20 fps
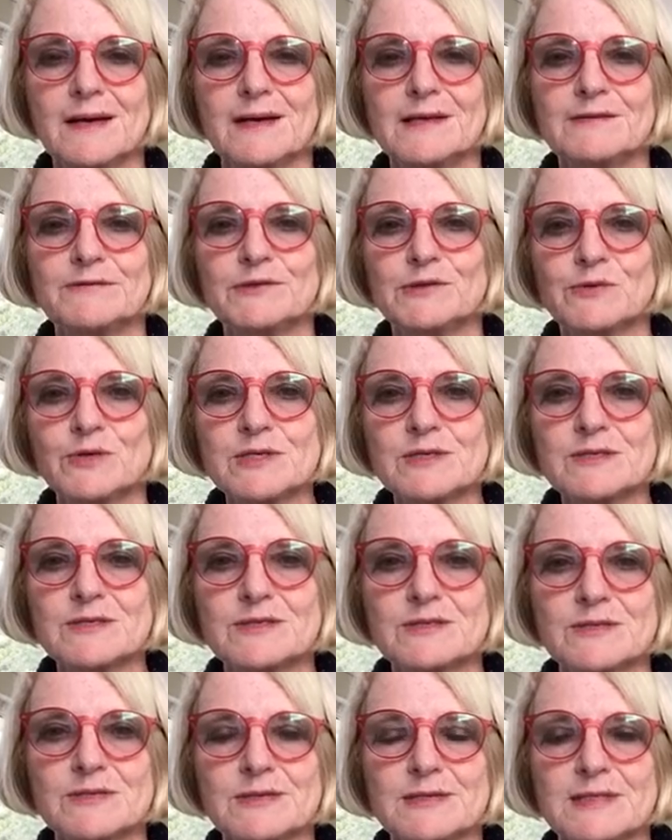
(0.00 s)
And if you want to
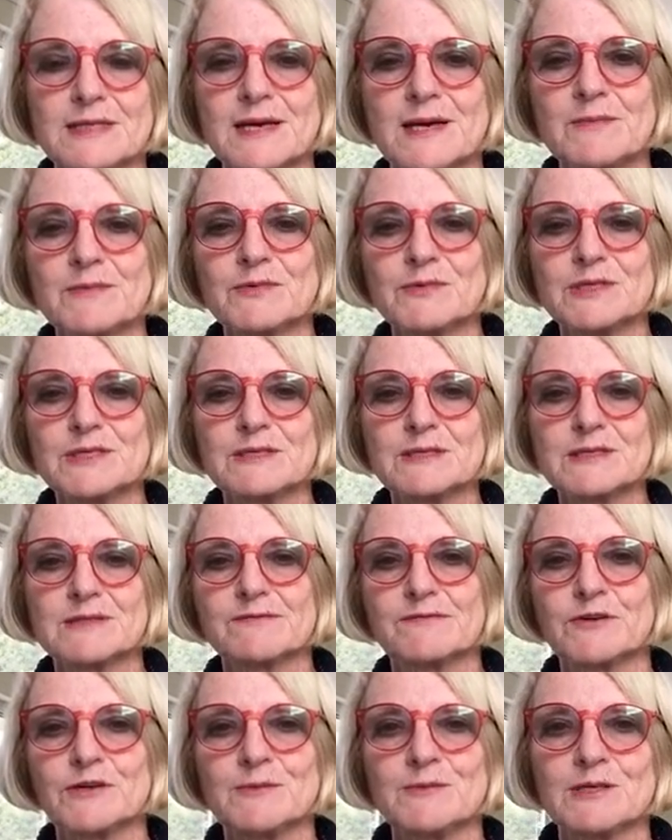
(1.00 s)
do STEM, which
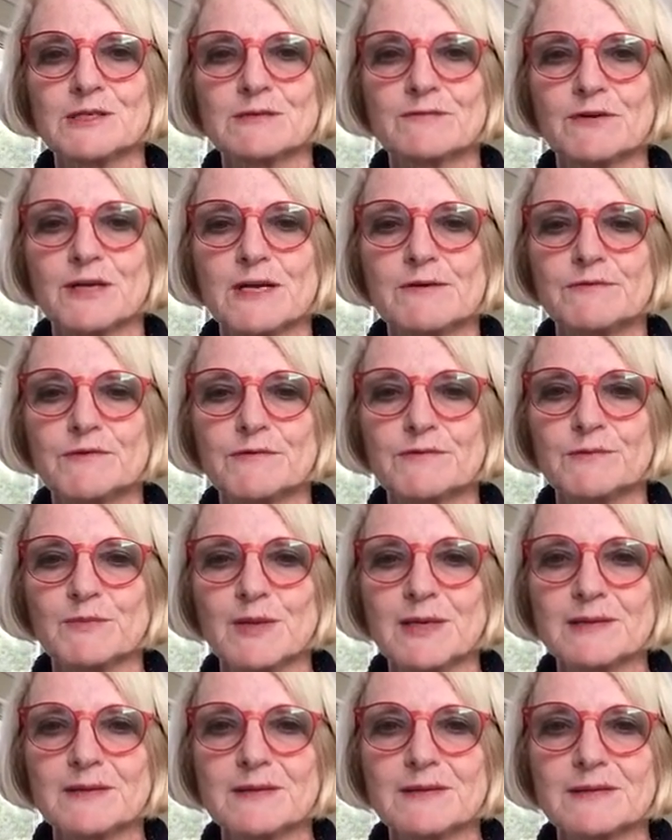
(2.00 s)
is very much flavour of the
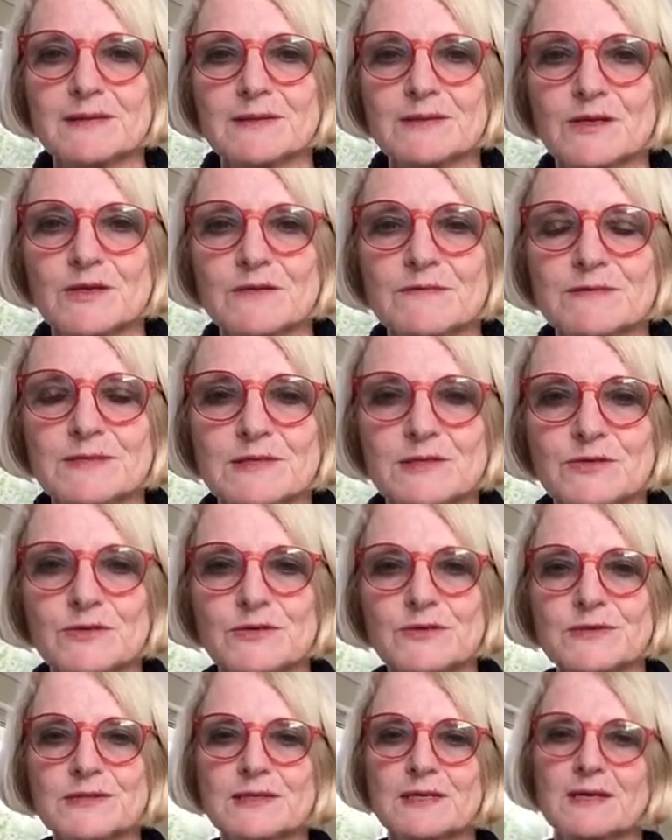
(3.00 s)
month in a lot of
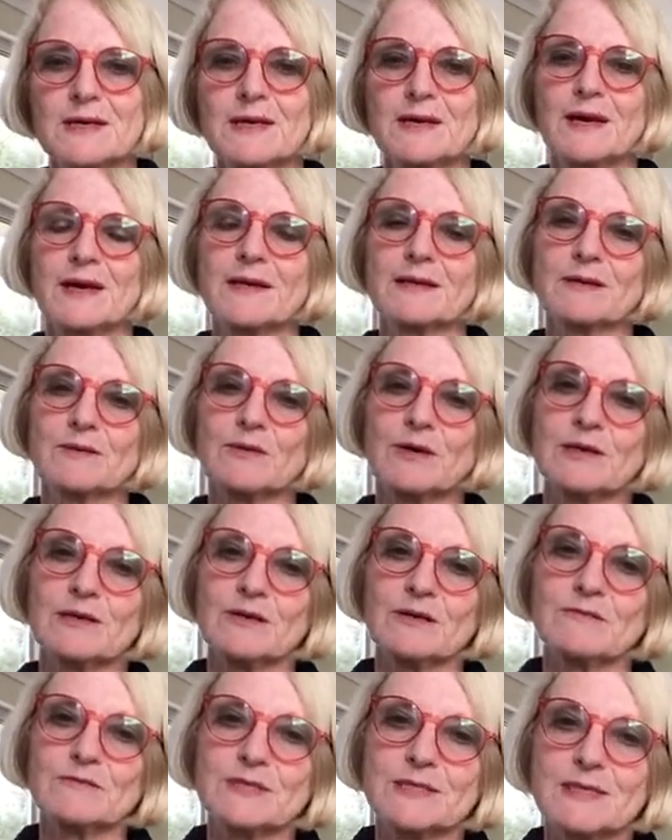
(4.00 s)
schools, and quite a
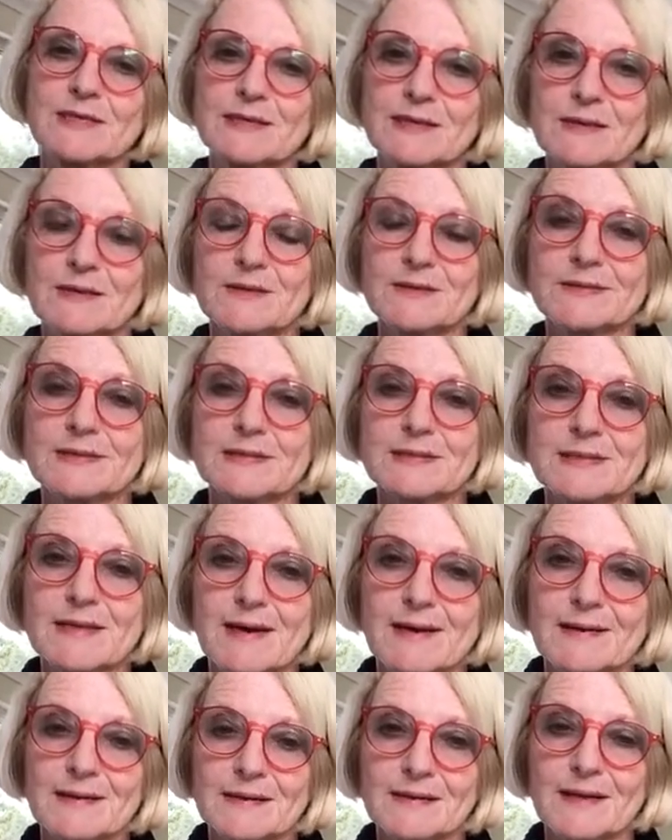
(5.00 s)
lot of TLs are
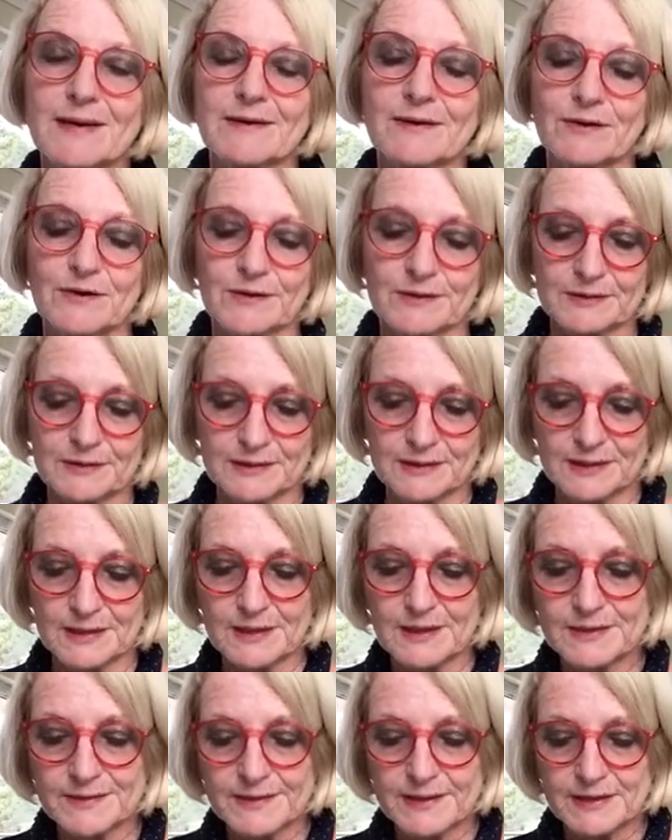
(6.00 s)
taking that on,
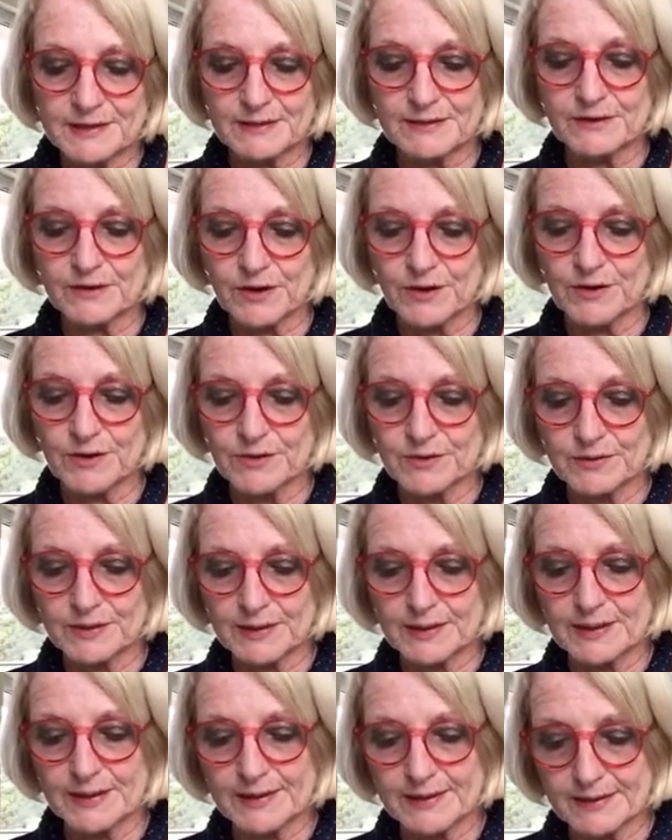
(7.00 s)
then go
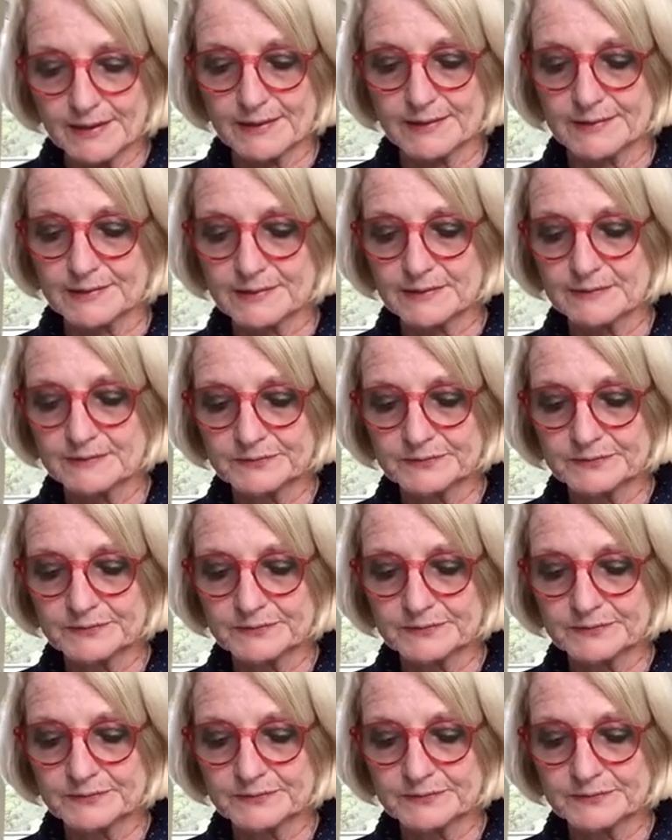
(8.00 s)
ahead.